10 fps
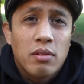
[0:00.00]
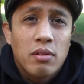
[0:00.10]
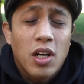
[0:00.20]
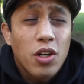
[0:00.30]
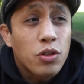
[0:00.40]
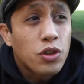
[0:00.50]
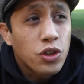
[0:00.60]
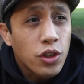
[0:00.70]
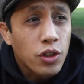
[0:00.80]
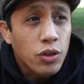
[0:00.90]
Oh, you
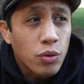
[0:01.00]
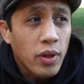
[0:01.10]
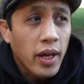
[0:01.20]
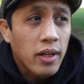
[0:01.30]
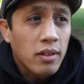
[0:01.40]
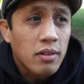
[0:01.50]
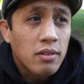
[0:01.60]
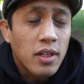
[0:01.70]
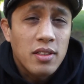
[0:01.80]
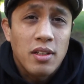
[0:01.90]
shouldn't do that.
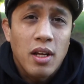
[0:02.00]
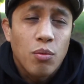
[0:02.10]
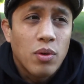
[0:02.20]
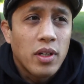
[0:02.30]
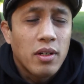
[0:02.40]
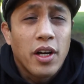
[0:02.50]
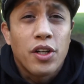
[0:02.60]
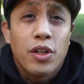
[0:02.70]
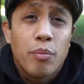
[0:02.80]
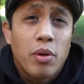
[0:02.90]
That's not what a
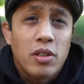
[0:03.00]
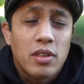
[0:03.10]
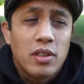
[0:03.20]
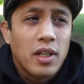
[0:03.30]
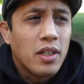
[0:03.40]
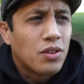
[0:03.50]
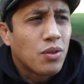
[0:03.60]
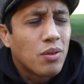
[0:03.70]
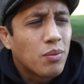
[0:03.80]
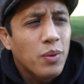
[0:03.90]
good person does,
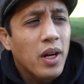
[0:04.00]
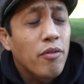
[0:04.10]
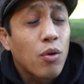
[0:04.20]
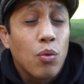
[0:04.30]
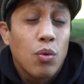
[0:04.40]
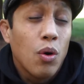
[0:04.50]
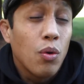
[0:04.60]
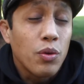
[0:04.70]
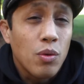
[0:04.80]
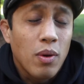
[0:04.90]
or whatever
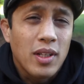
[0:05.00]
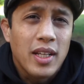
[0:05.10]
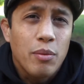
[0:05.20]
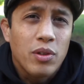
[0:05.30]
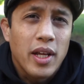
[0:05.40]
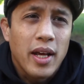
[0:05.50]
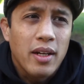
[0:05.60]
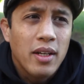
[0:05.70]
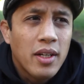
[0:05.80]
role you want to label that.